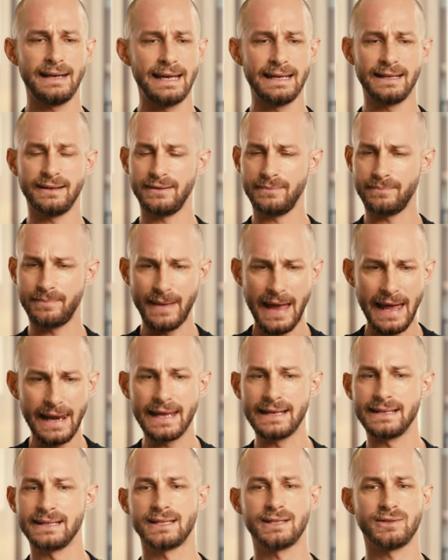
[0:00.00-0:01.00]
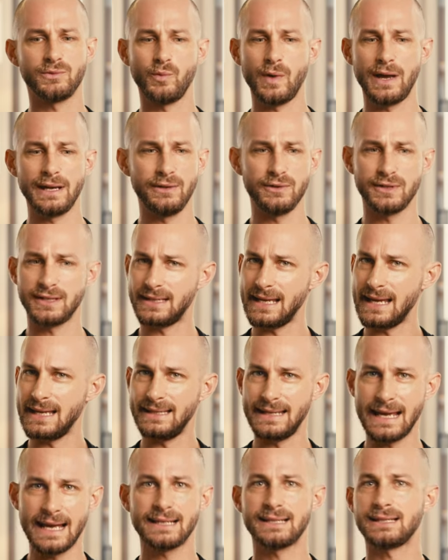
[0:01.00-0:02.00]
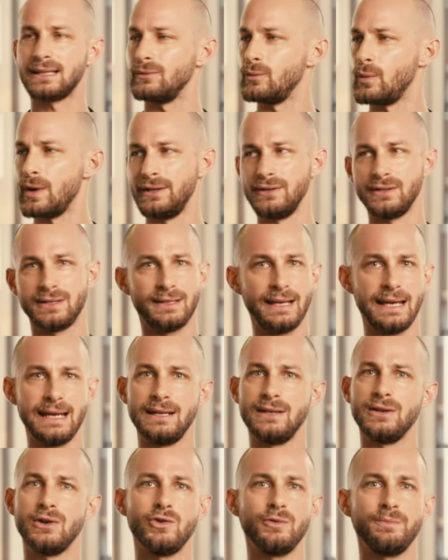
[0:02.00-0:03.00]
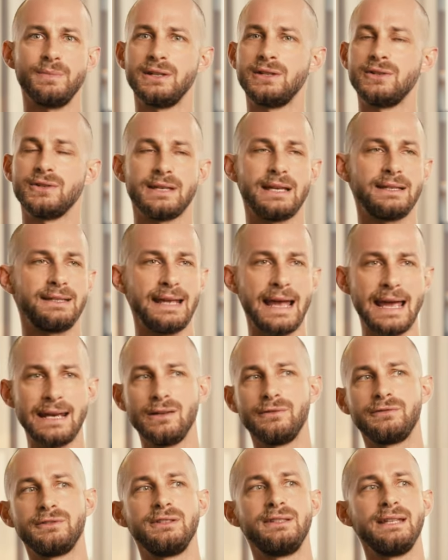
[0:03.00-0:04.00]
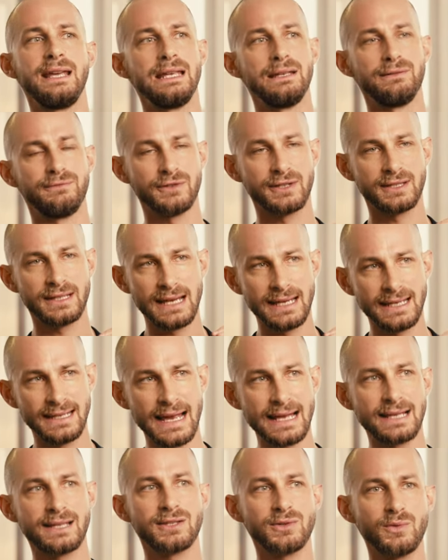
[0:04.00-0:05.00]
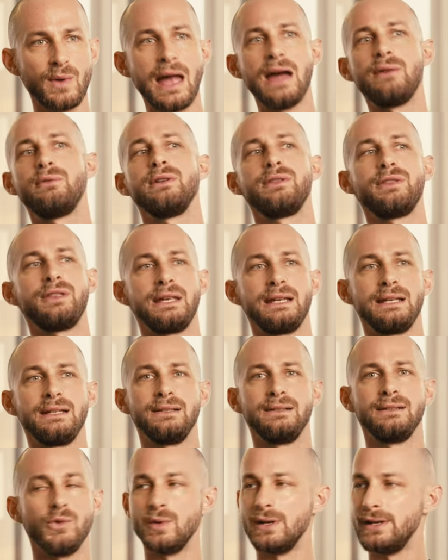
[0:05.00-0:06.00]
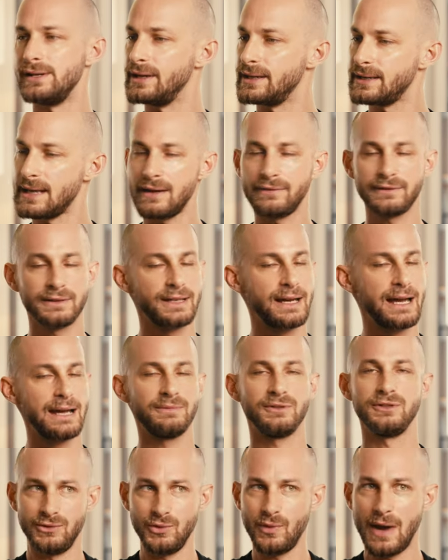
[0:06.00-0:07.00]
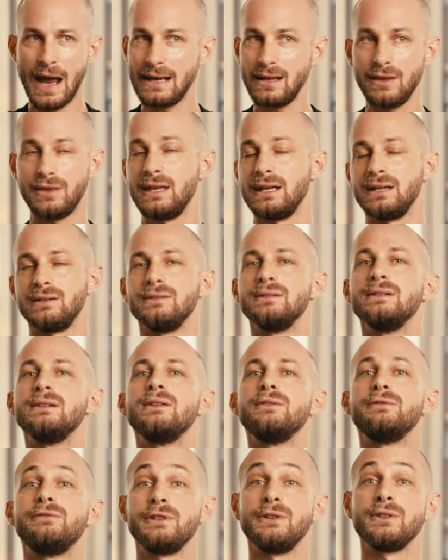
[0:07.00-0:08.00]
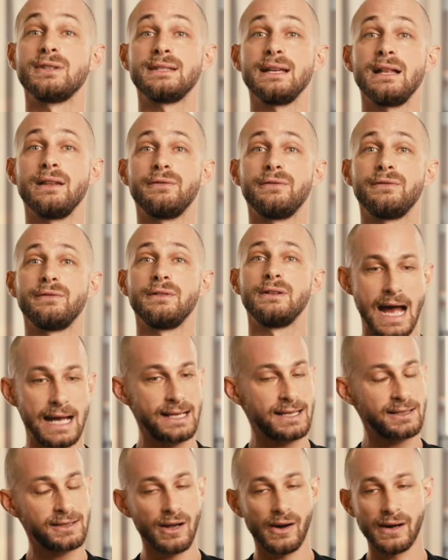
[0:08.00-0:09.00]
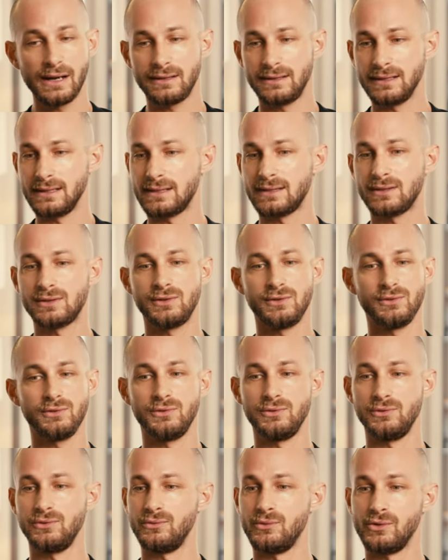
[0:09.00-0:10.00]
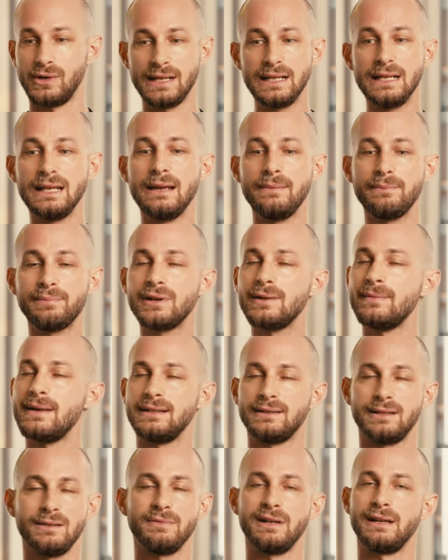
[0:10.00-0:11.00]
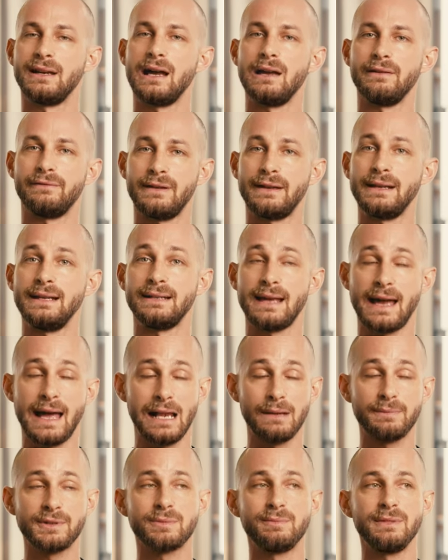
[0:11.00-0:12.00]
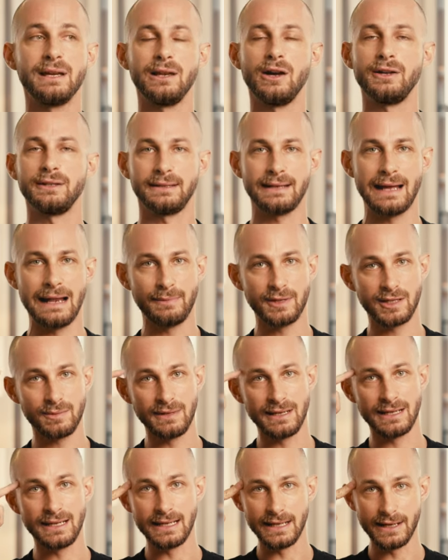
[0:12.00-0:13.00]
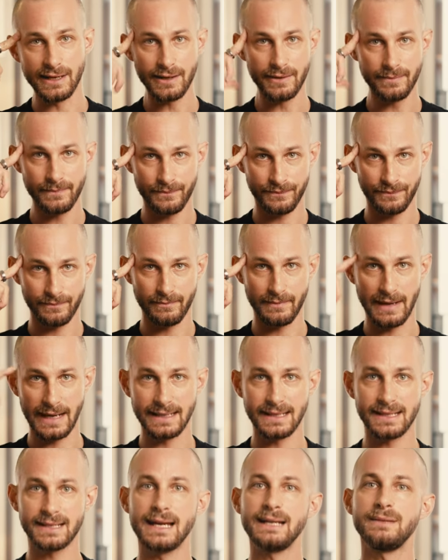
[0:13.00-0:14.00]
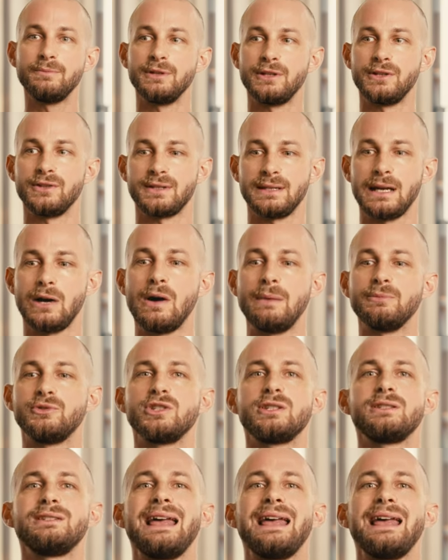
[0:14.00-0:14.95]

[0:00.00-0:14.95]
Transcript: like balanced when you say yes and when you say no, because at the end of the day, if you say yes to everything, you will not have time to do anything for yourself. I started this to really implement in my life, and it helps me a lot. It helps me here, mindset, because now I'm